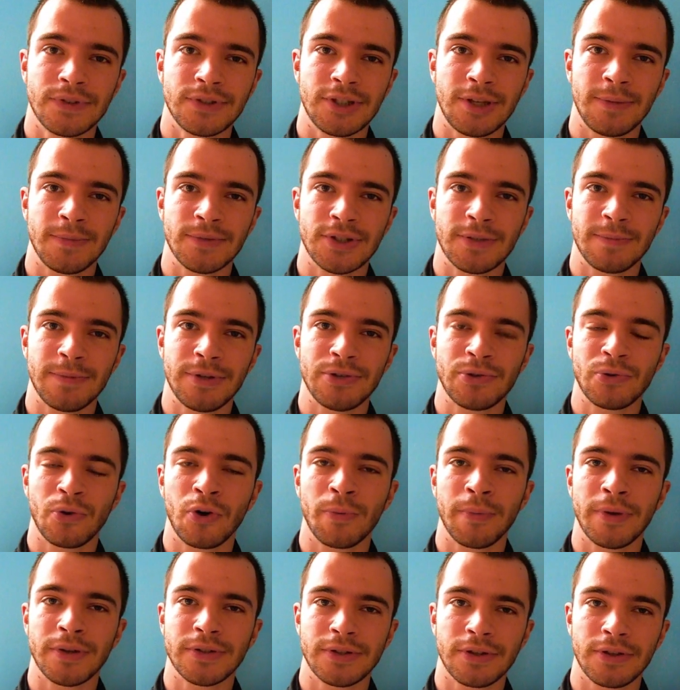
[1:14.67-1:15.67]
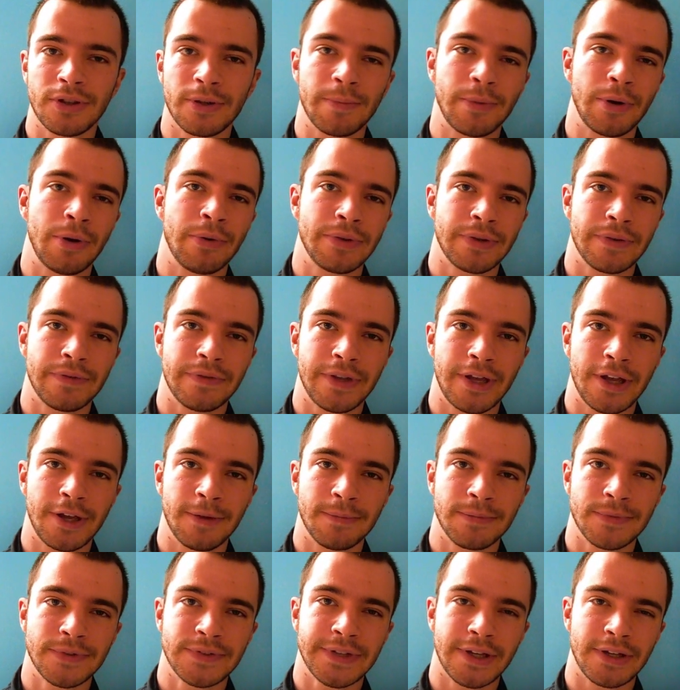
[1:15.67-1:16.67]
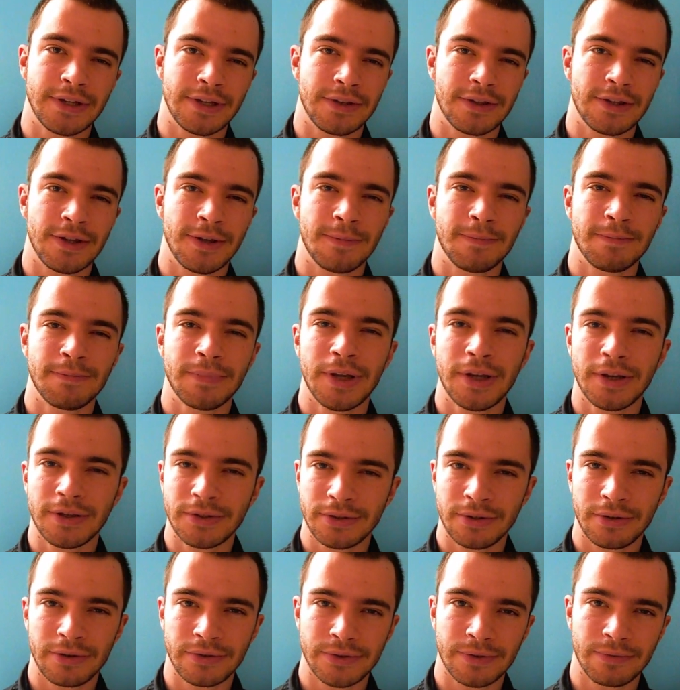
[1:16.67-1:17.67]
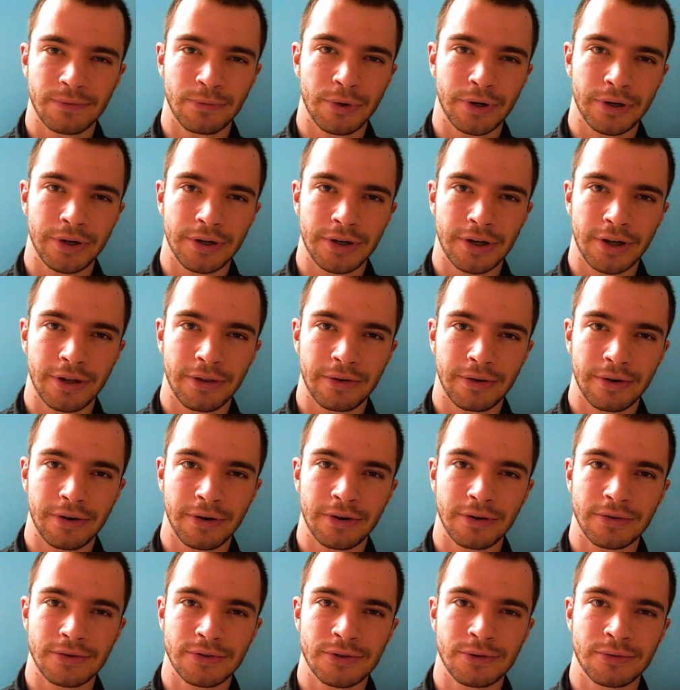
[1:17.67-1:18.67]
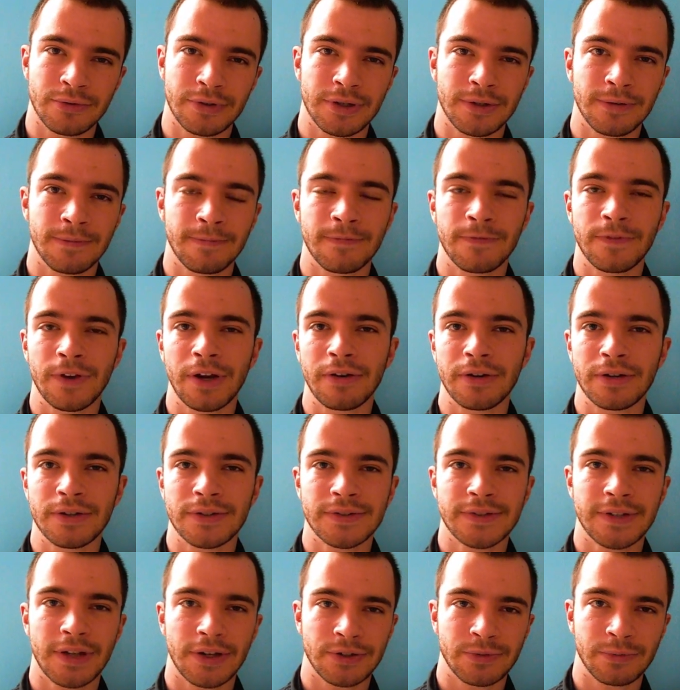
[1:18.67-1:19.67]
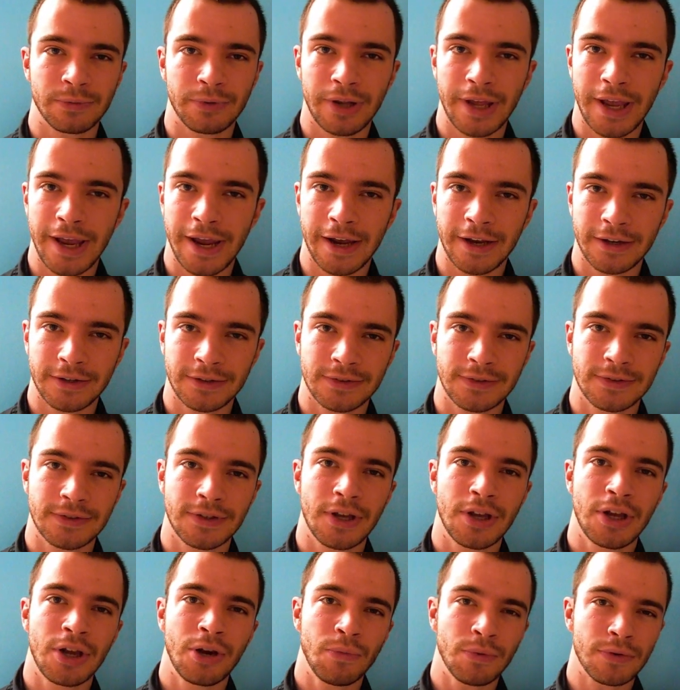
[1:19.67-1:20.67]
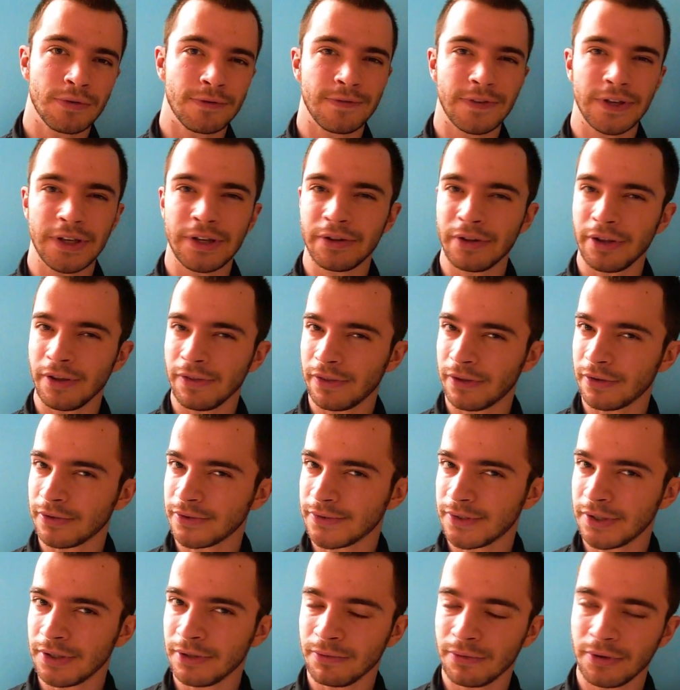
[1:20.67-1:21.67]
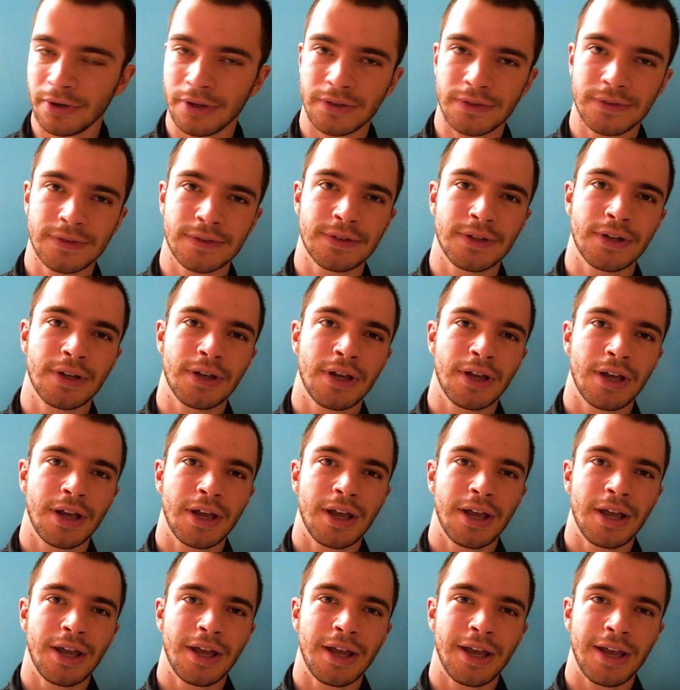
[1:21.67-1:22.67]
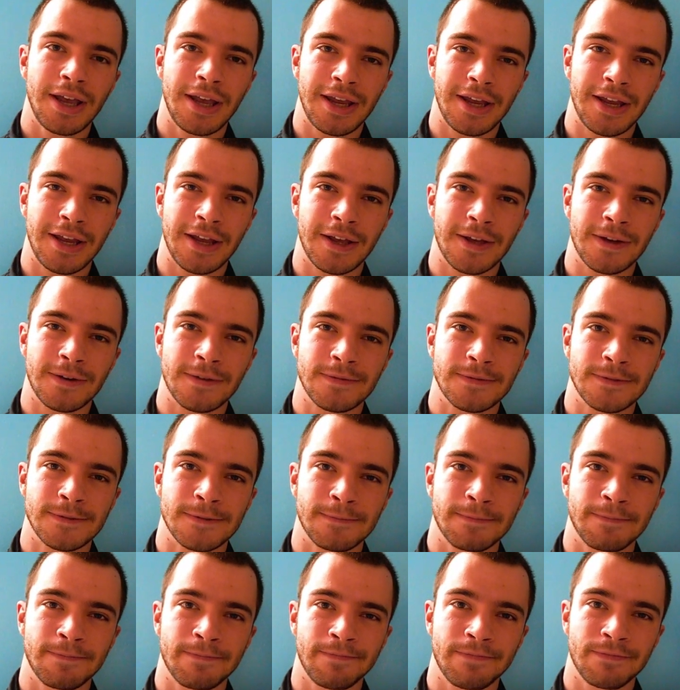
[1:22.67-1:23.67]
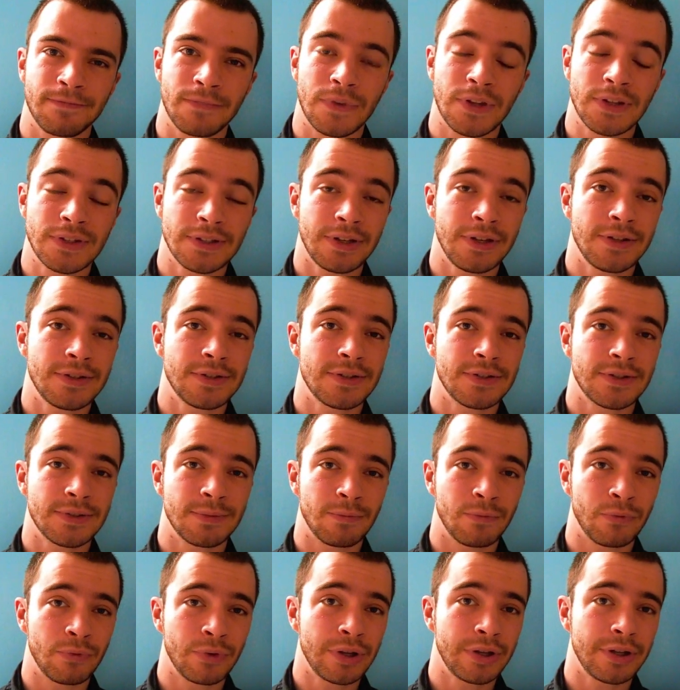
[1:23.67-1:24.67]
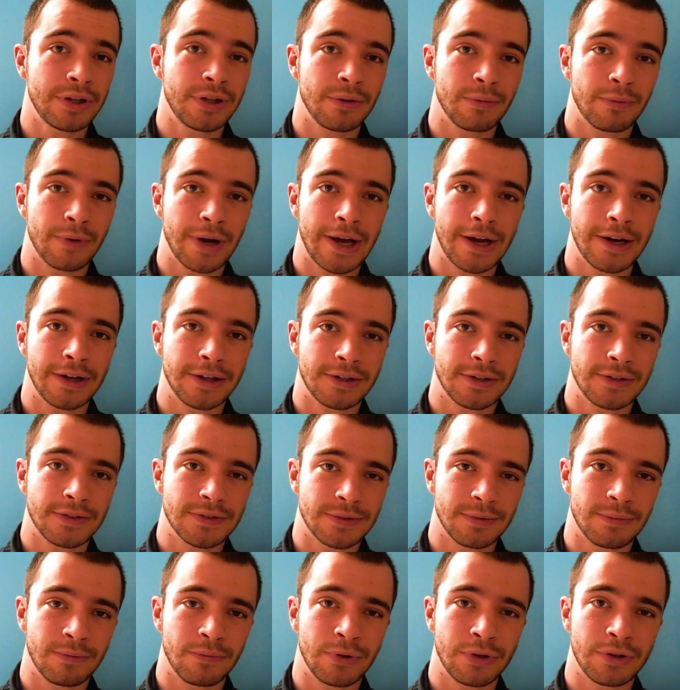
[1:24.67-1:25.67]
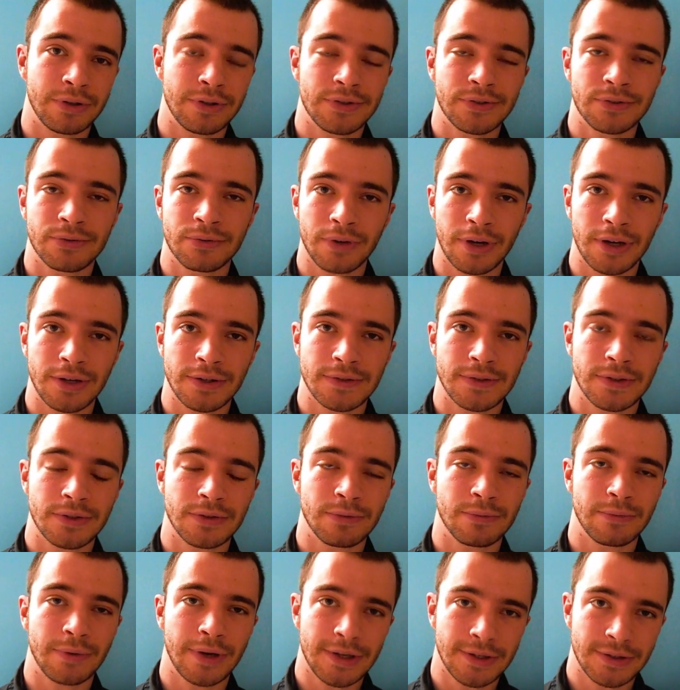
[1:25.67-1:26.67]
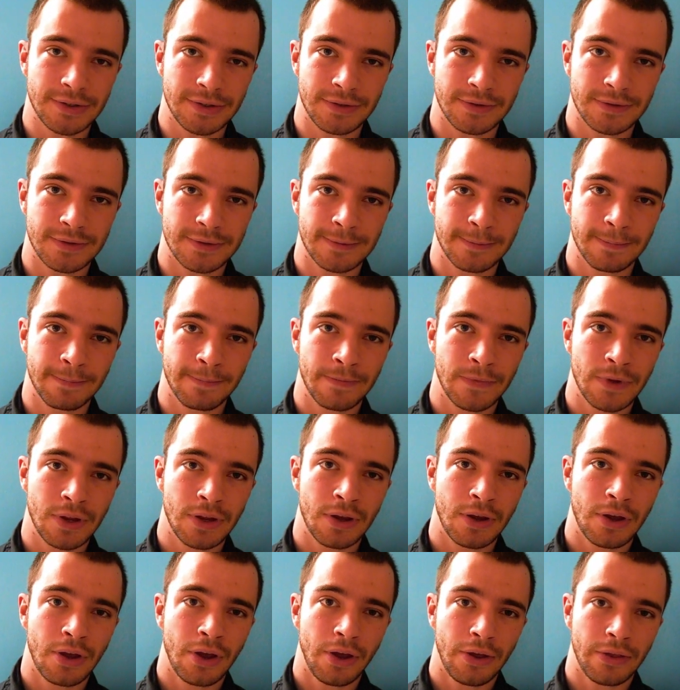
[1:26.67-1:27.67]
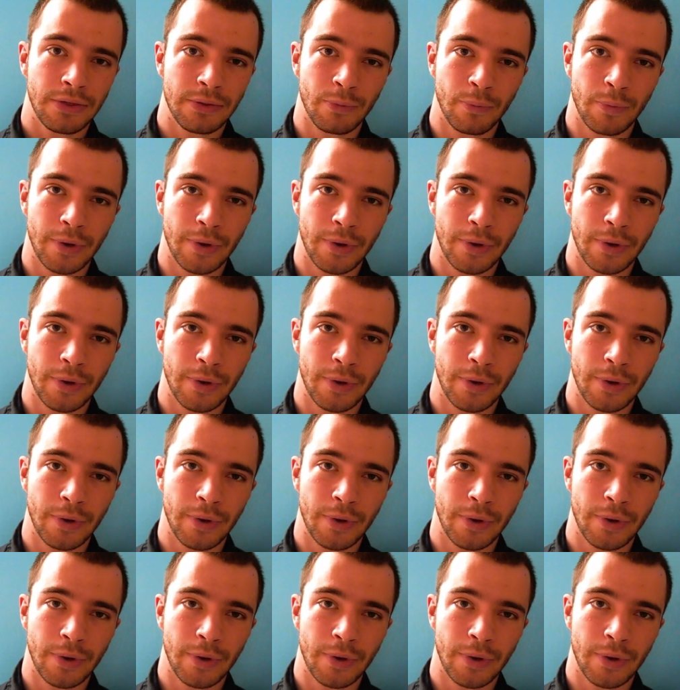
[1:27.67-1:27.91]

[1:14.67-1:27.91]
seems to be tormenting the both of them, sending them pictures of one another, doing various sexual acts, revealing their secrets, and this leads to some really erotic and some really strange situations. The